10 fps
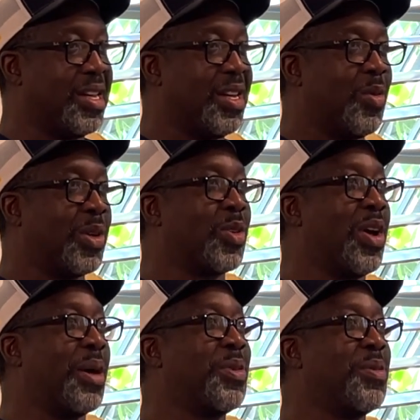what's gonna
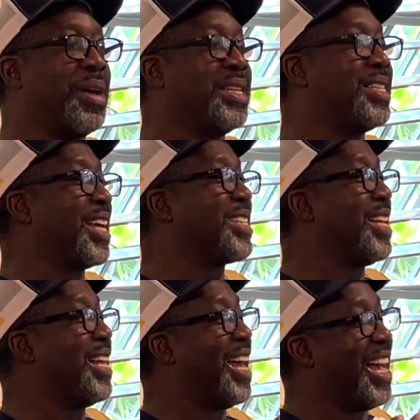happen with my sex
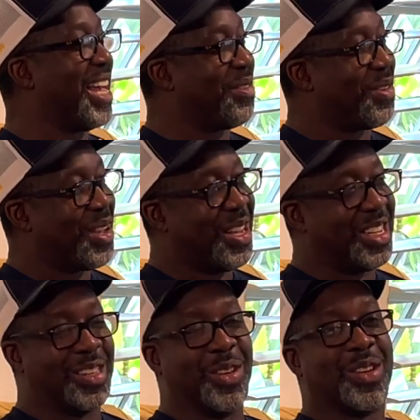life?
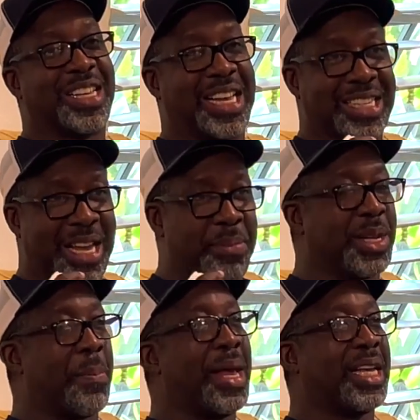You know, that is
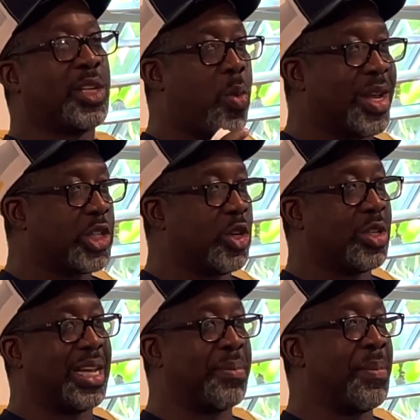the big
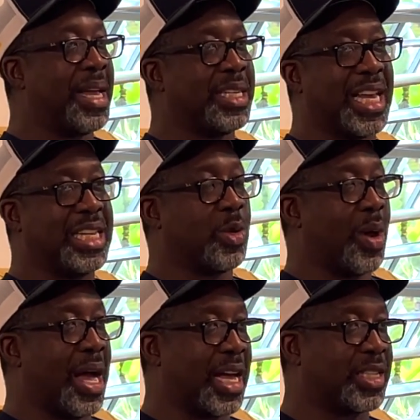questions that men tend to
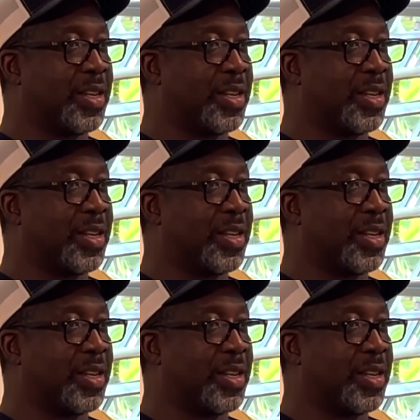ask.